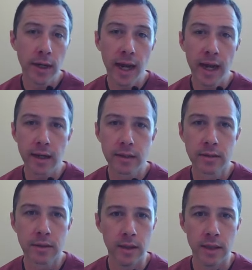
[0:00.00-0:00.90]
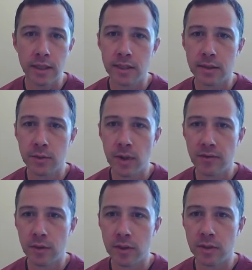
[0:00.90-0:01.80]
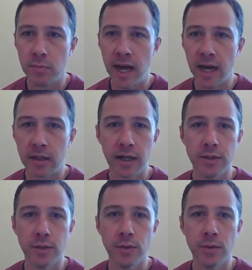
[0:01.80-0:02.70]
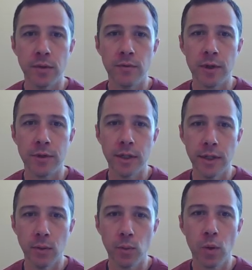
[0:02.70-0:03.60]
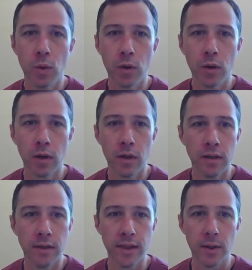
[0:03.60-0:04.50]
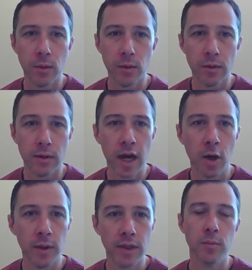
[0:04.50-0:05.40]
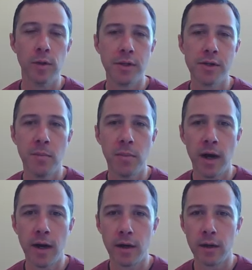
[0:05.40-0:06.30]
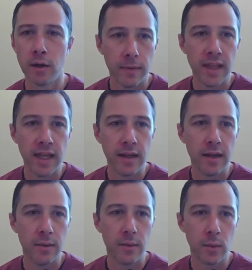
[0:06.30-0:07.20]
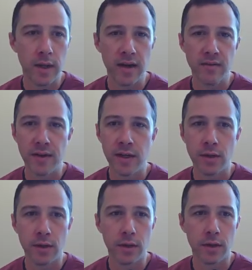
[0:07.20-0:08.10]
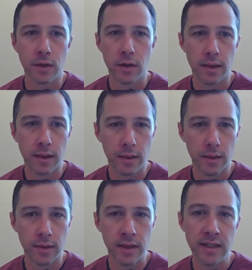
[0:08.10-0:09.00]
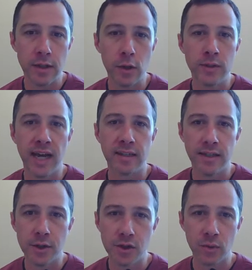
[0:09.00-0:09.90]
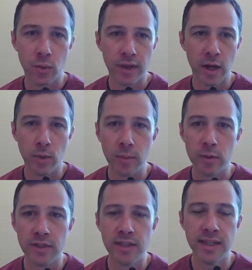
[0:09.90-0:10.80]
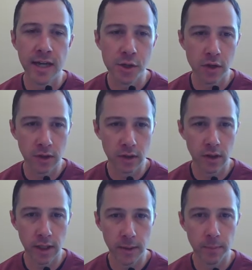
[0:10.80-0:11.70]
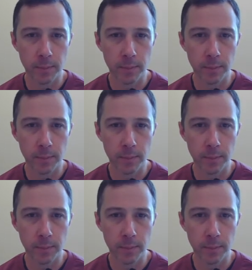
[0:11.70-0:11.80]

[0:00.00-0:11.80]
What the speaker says: Act. This is a reference back to the French and Indian War, that they were helping the British Empire. Then we have here the no taxation without representation claim.